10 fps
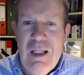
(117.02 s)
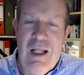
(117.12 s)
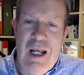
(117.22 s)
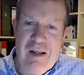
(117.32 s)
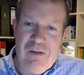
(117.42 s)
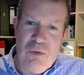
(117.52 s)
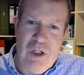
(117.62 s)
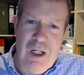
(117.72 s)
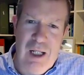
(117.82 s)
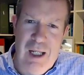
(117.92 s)
The next
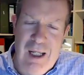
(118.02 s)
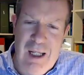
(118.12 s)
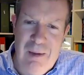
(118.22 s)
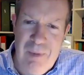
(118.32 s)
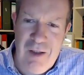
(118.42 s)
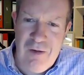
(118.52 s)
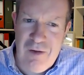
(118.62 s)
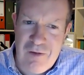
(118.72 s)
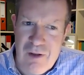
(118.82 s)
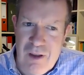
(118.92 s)
one
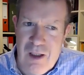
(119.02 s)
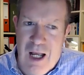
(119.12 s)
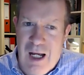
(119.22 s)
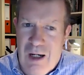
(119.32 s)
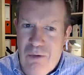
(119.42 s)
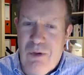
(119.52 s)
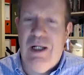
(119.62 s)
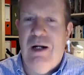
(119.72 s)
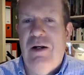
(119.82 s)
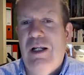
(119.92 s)
is how
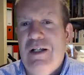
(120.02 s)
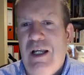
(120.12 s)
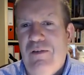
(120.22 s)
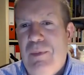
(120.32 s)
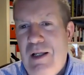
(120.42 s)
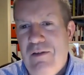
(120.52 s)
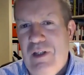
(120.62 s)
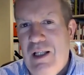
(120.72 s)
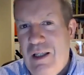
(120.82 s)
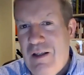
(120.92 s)
learning takes
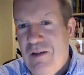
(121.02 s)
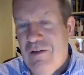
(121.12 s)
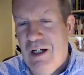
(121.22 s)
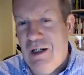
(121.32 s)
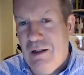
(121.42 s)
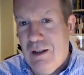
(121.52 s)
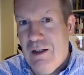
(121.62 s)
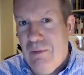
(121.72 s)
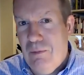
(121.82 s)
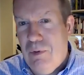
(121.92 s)
place. And these are
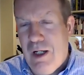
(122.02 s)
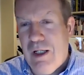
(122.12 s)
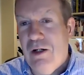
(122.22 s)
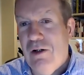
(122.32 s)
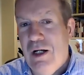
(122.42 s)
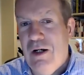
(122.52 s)
what I call